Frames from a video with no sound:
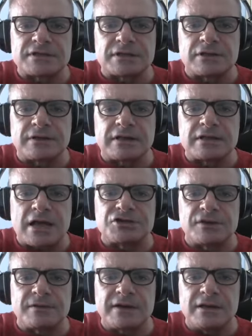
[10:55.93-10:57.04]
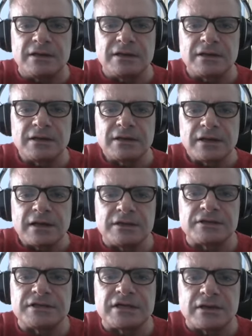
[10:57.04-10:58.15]
including Nigeria and
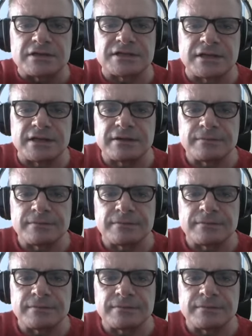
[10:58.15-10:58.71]
the DRC.